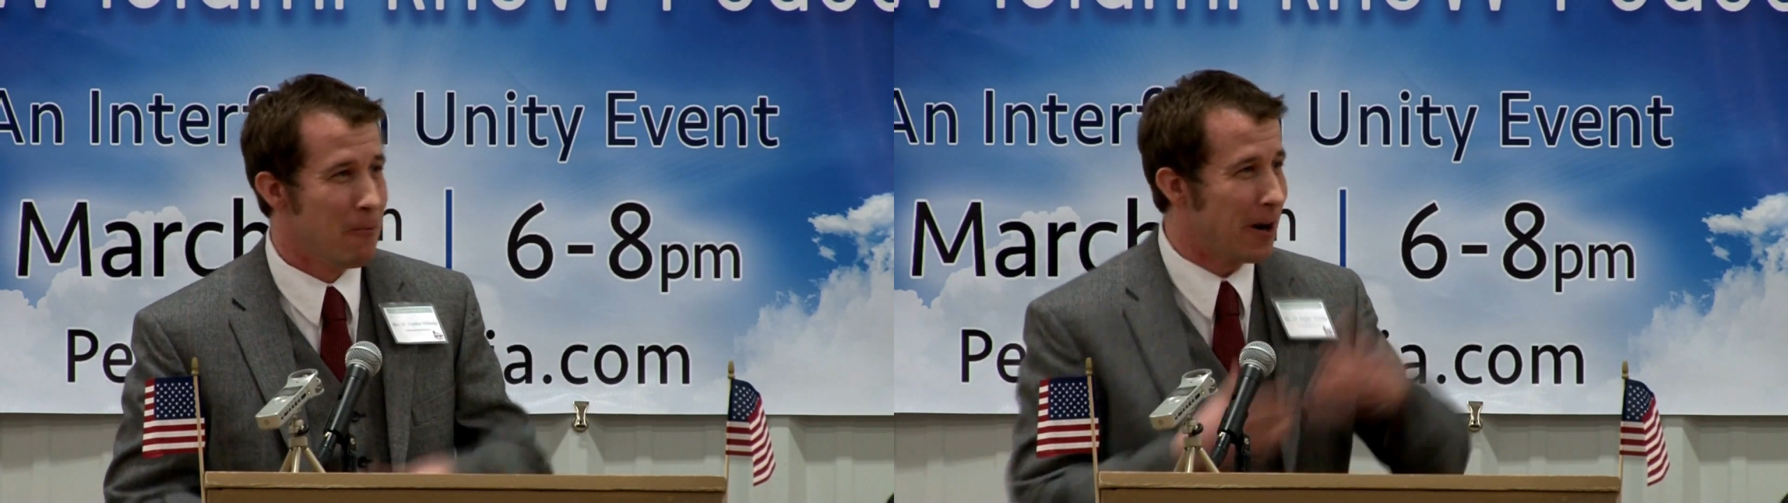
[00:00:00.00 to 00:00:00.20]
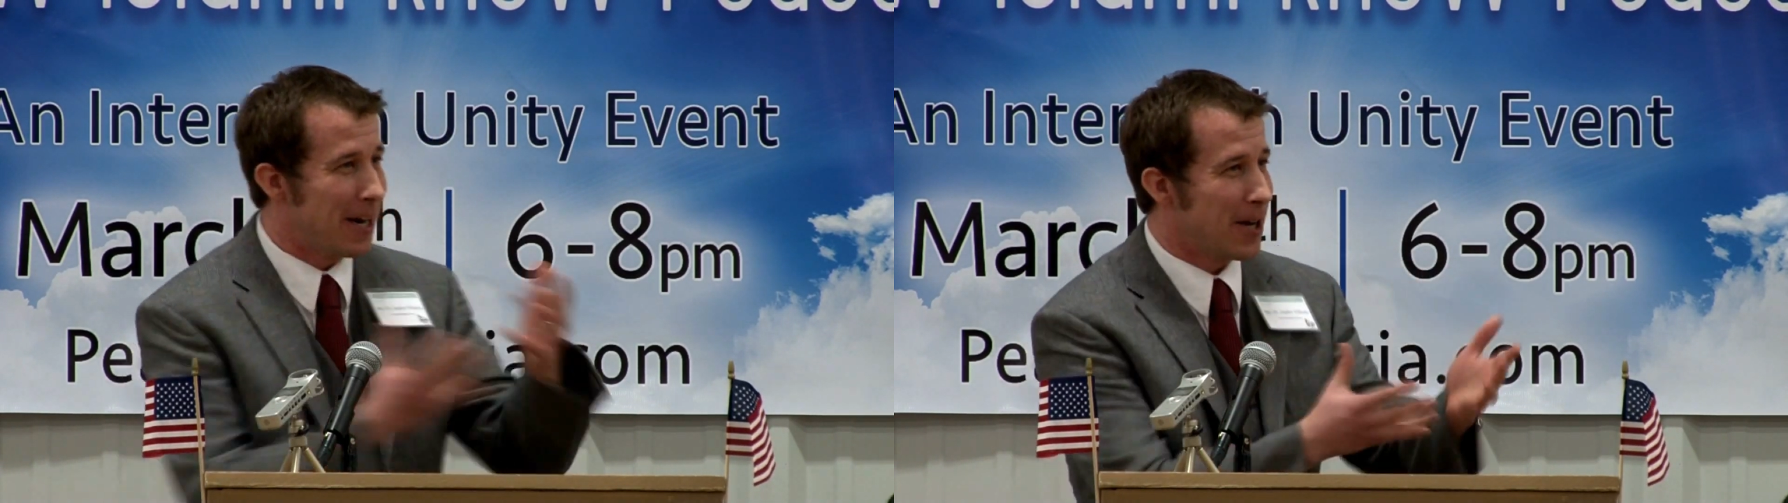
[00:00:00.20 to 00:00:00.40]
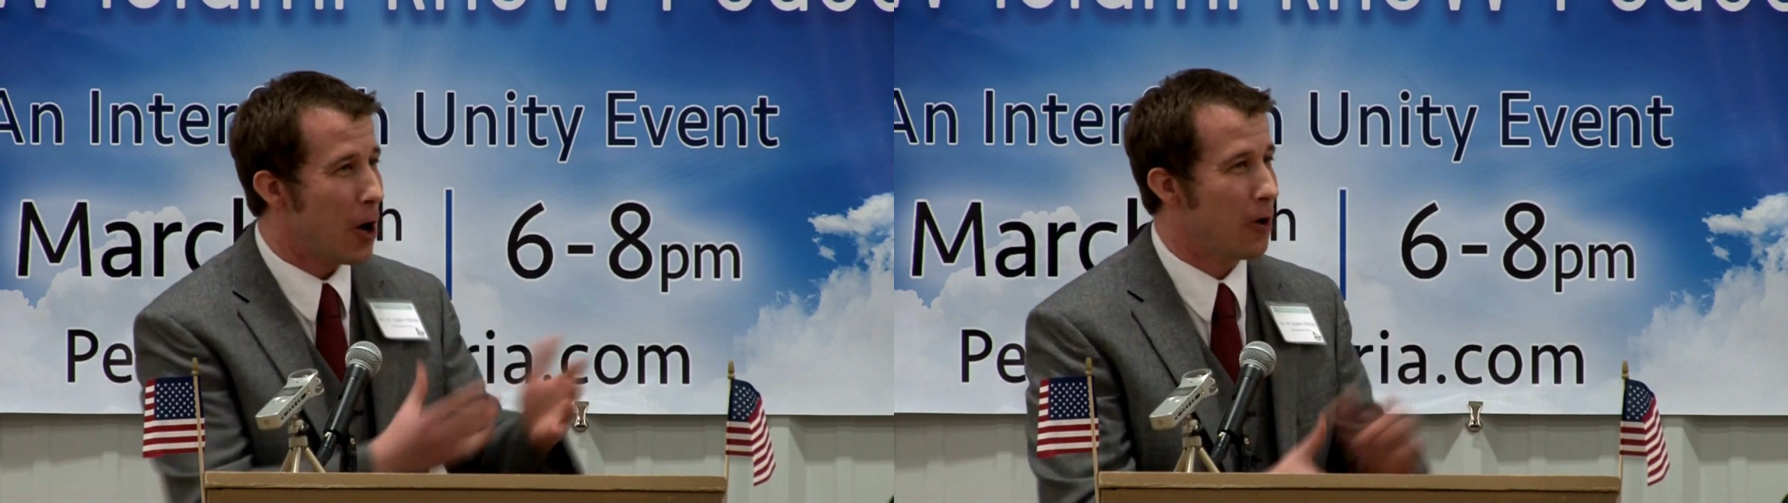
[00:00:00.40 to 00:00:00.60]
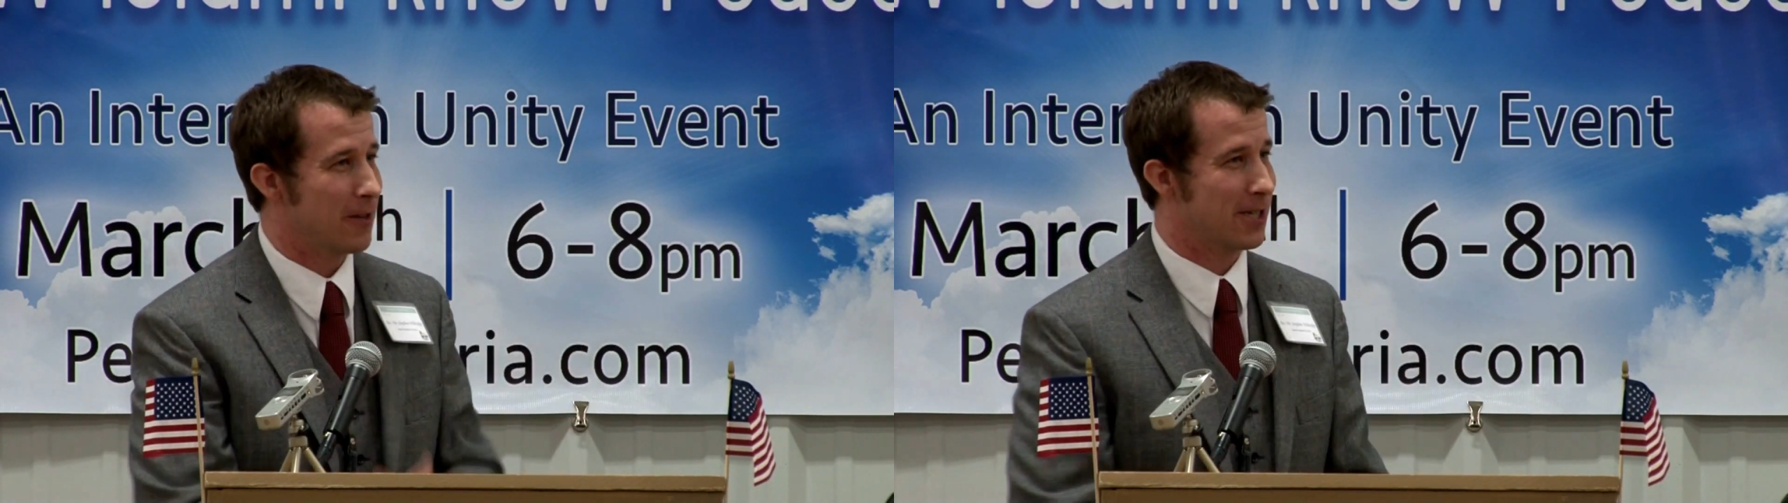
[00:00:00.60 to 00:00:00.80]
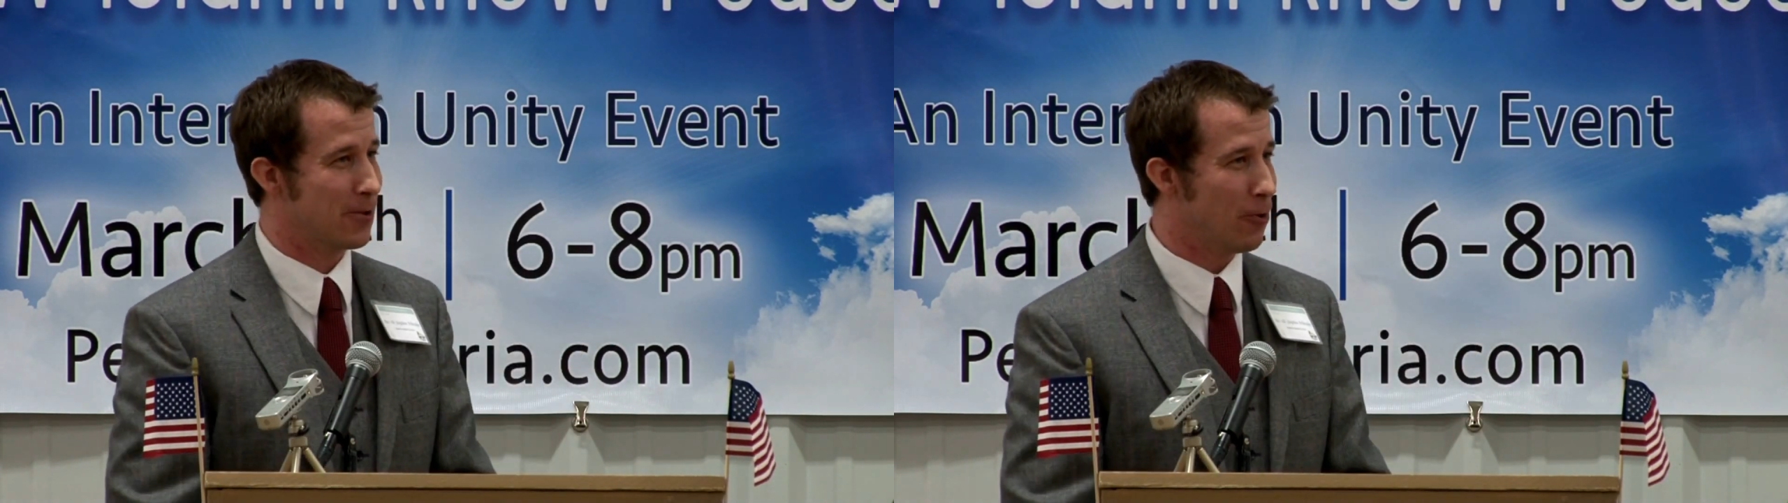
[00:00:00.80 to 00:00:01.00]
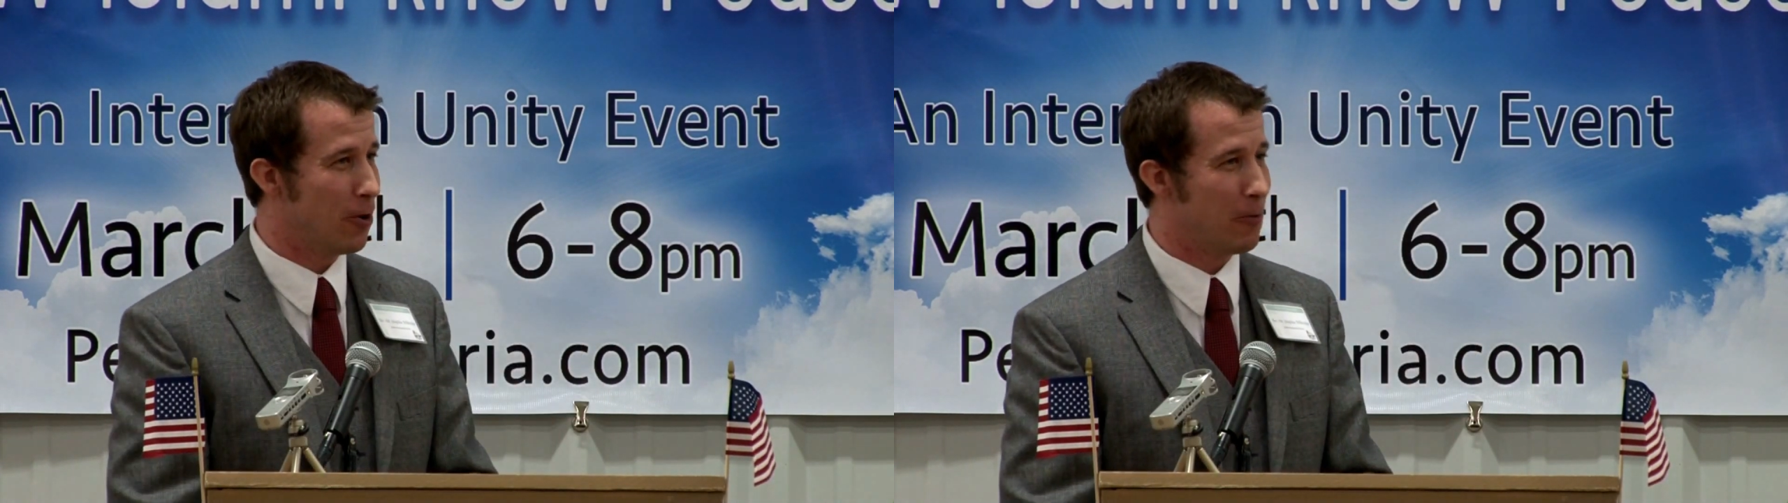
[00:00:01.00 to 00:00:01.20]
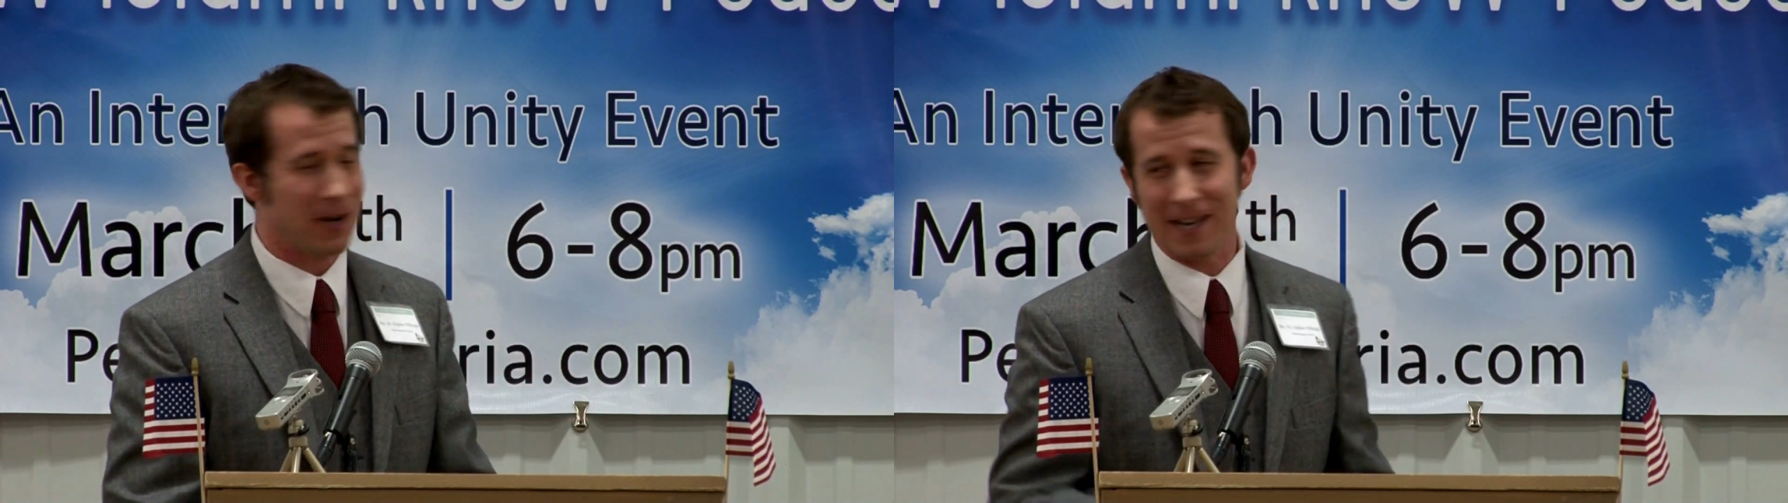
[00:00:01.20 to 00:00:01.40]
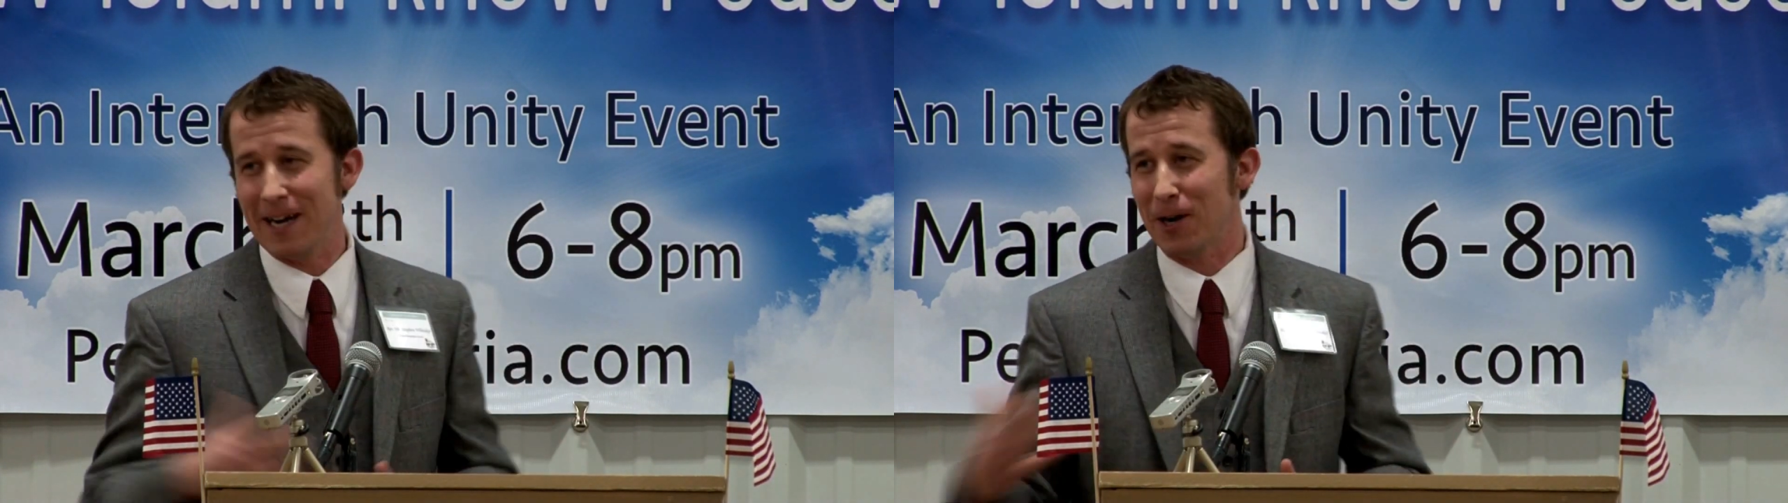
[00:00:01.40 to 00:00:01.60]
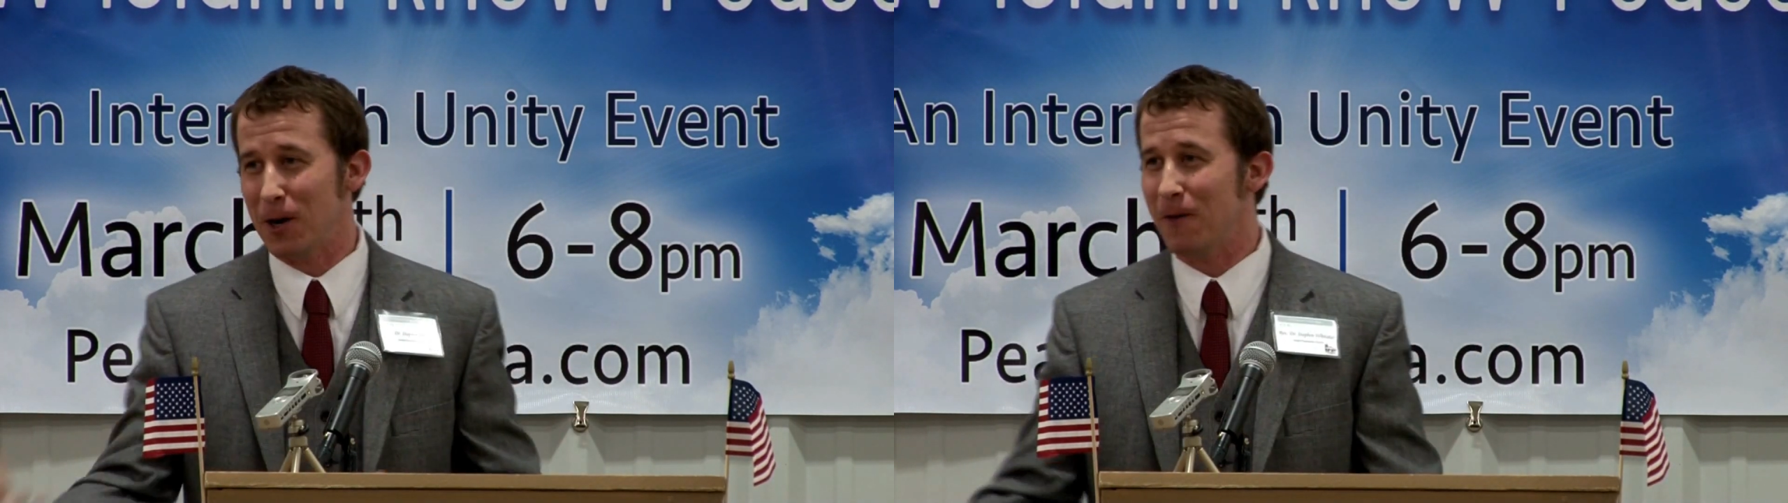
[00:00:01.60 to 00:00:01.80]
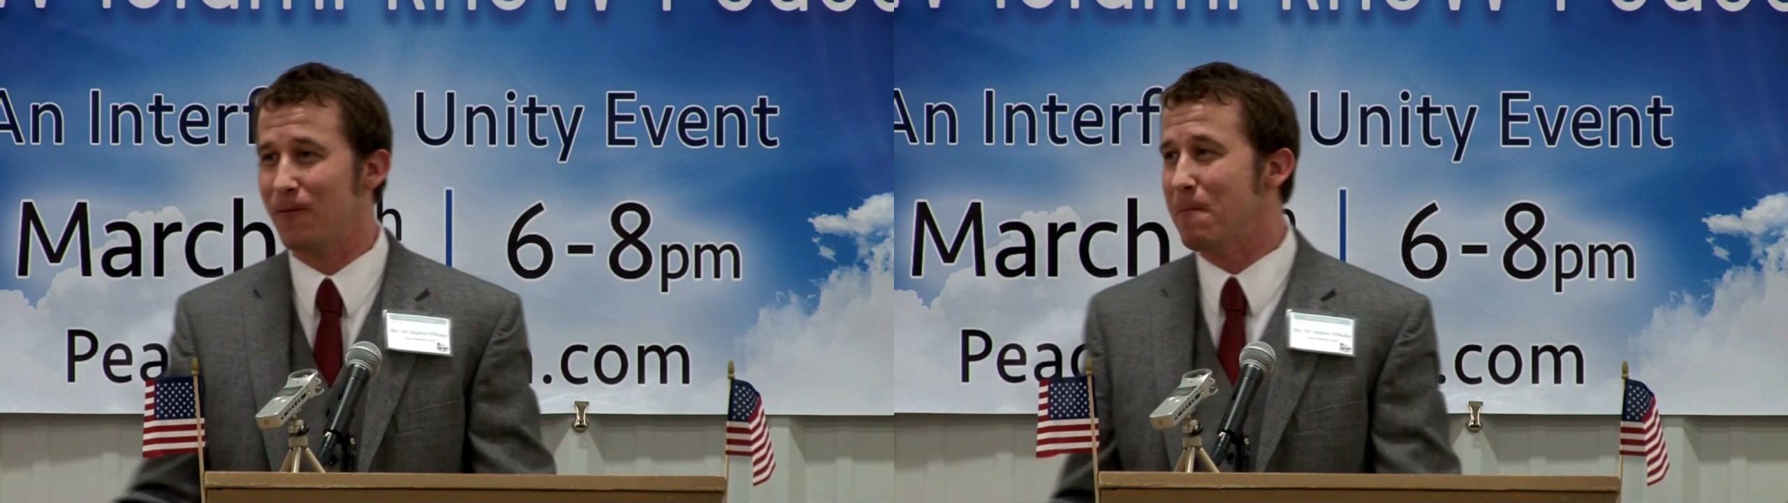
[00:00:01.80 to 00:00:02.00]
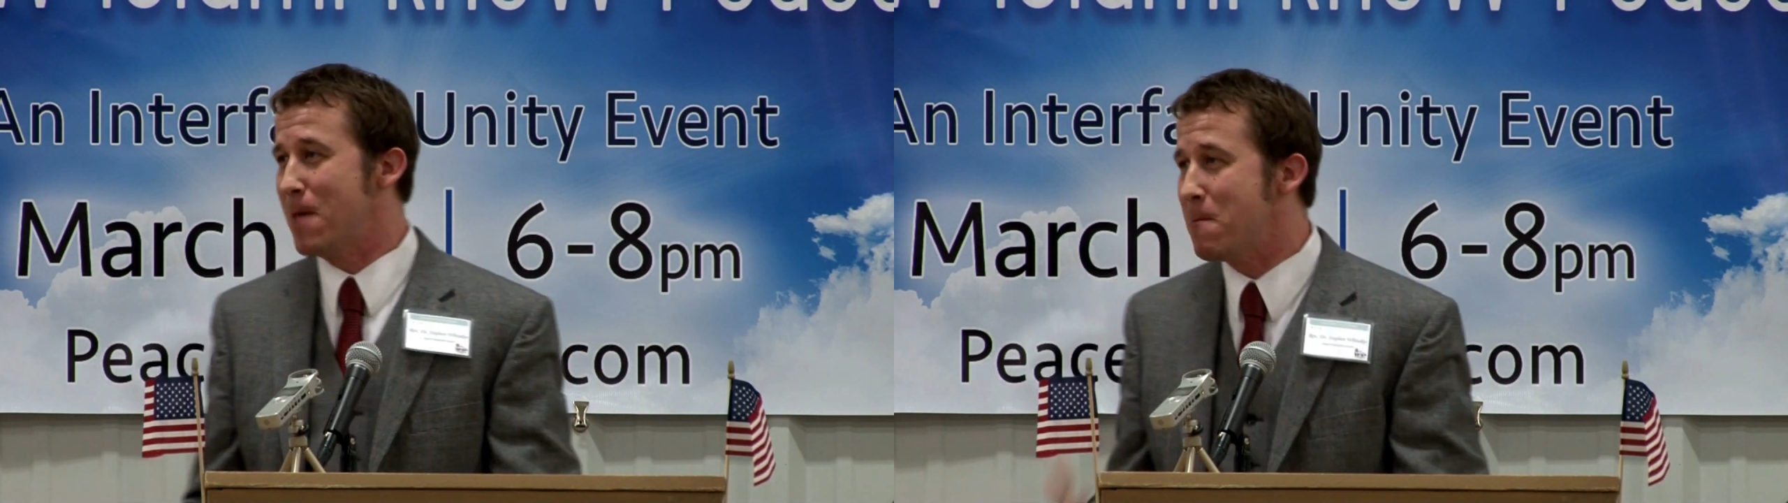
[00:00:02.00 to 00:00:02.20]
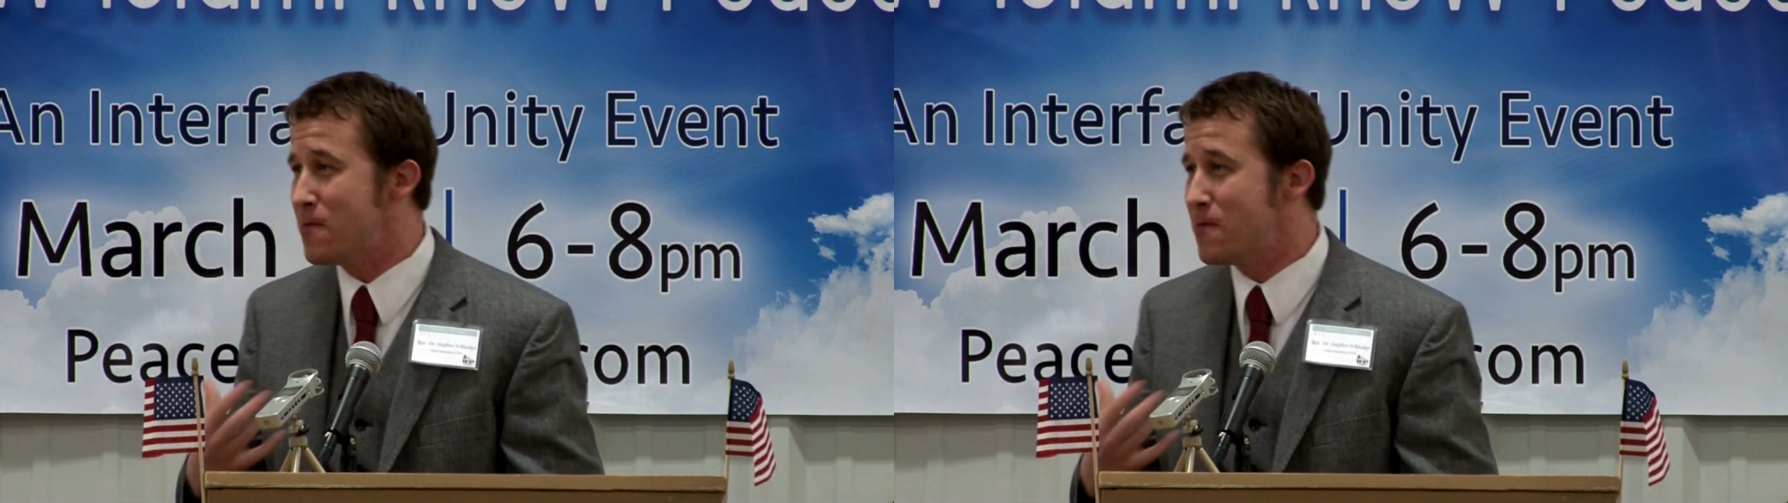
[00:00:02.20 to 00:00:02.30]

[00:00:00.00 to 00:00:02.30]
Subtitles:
We're going to go to the school, we're going to learn from